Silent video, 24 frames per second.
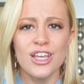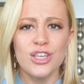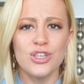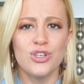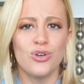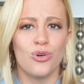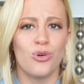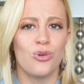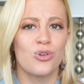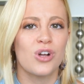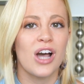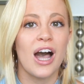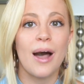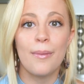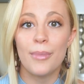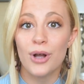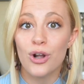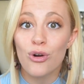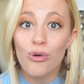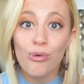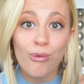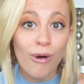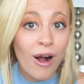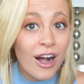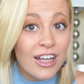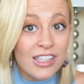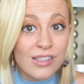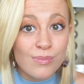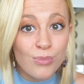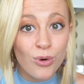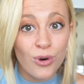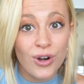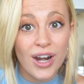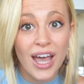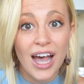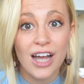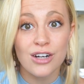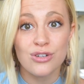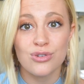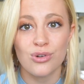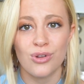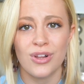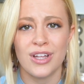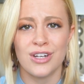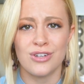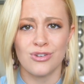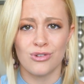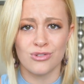you'll come across more
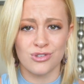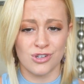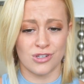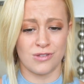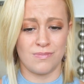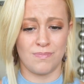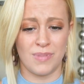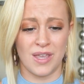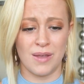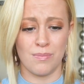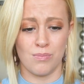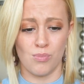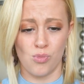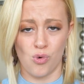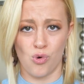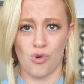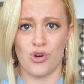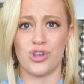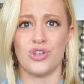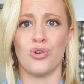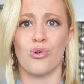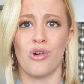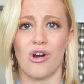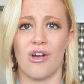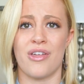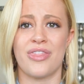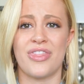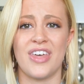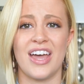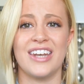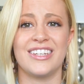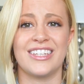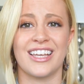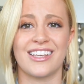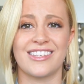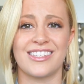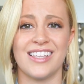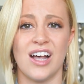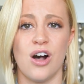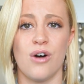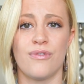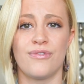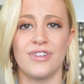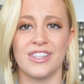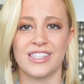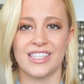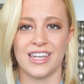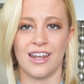natural, and you'll just be more your authentic
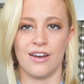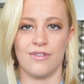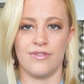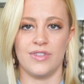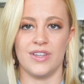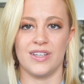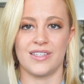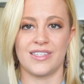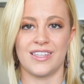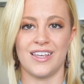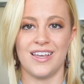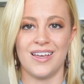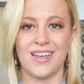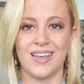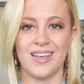self instead of this